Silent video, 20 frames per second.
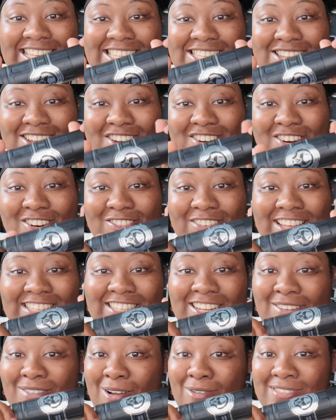so let's
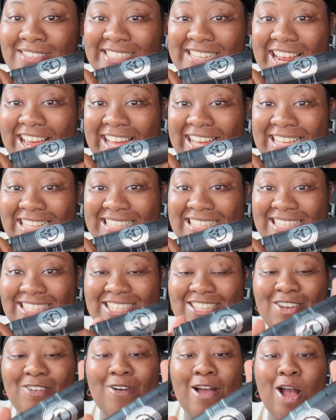talk about what's next.
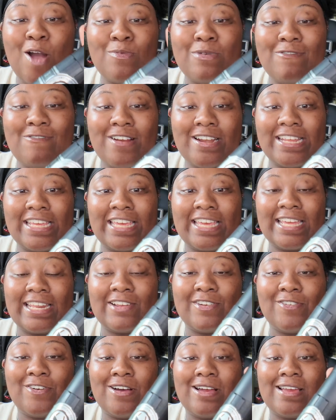So I'll be running
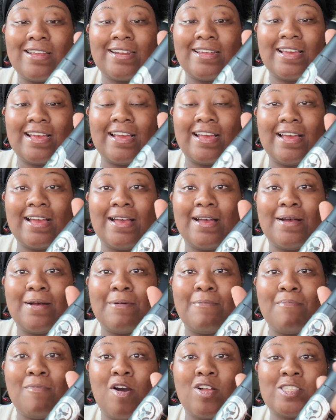it on
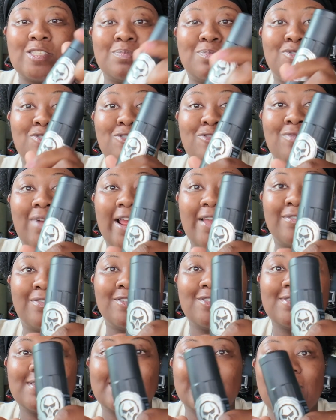multiple
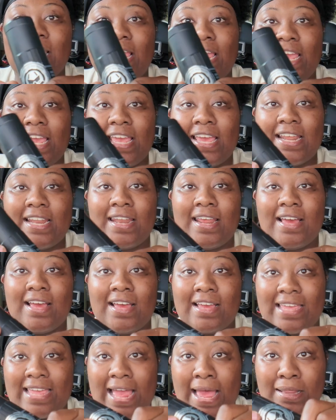rifles and
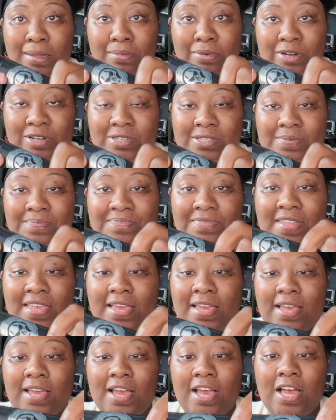calibers
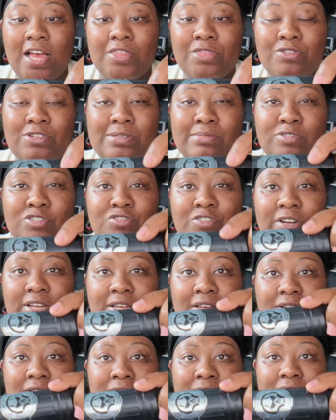through some
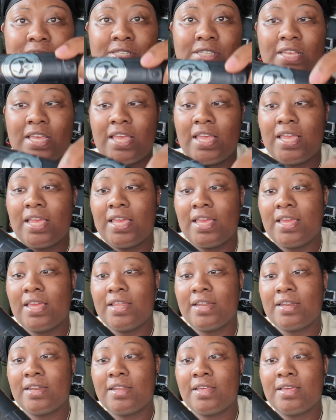drills
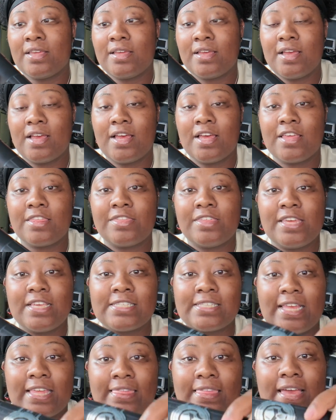and
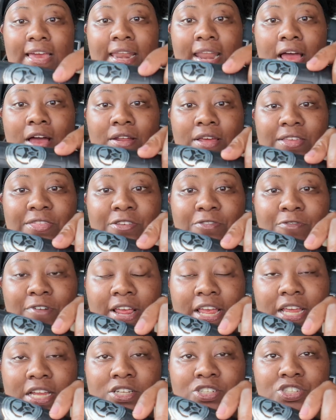things like that out at the
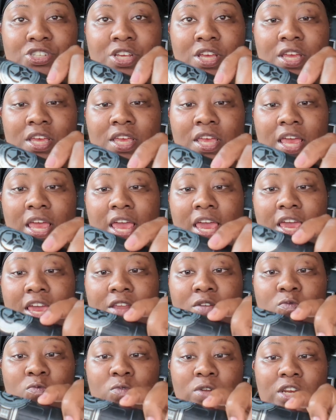range.
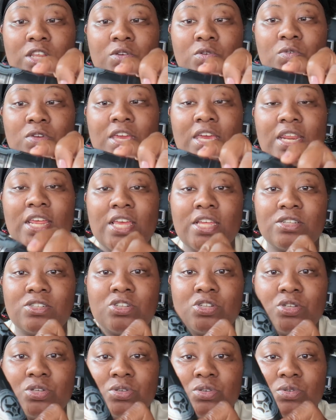And when you get
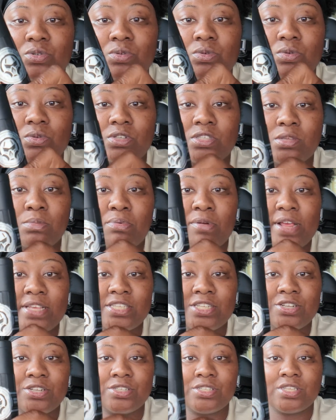into
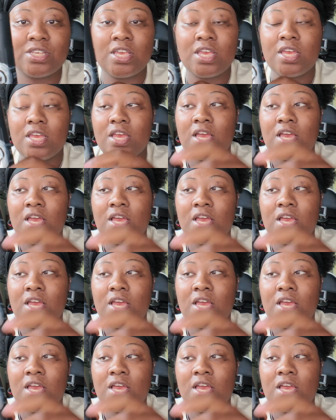suppressors,